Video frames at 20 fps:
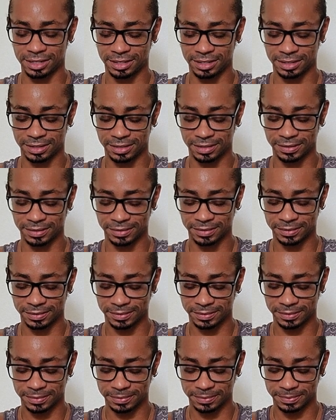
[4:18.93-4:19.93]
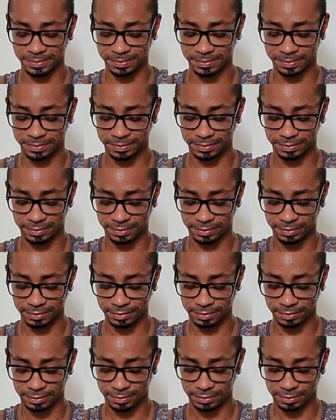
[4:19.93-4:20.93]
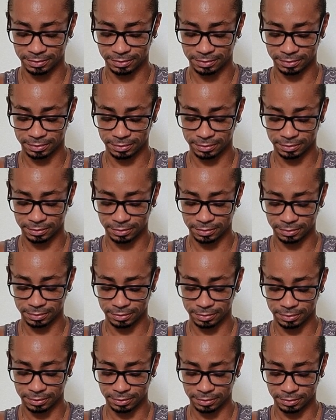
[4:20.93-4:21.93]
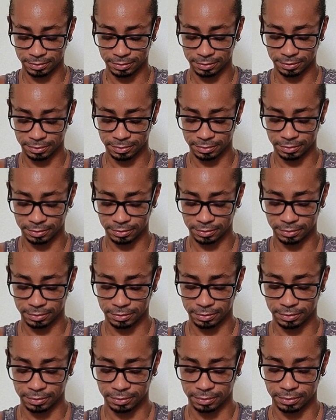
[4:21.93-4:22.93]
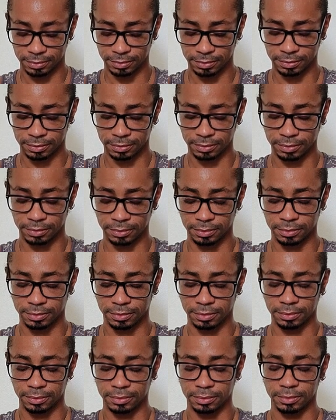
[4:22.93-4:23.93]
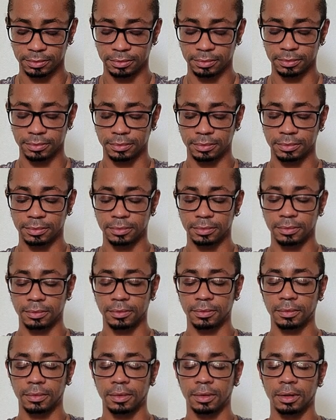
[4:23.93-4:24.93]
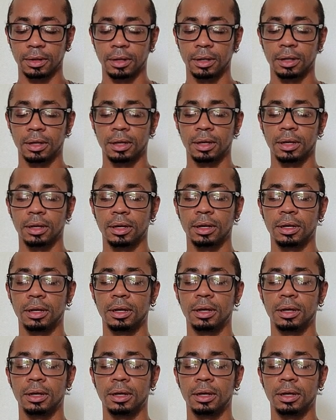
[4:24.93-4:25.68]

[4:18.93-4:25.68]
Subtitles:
(no one is talking)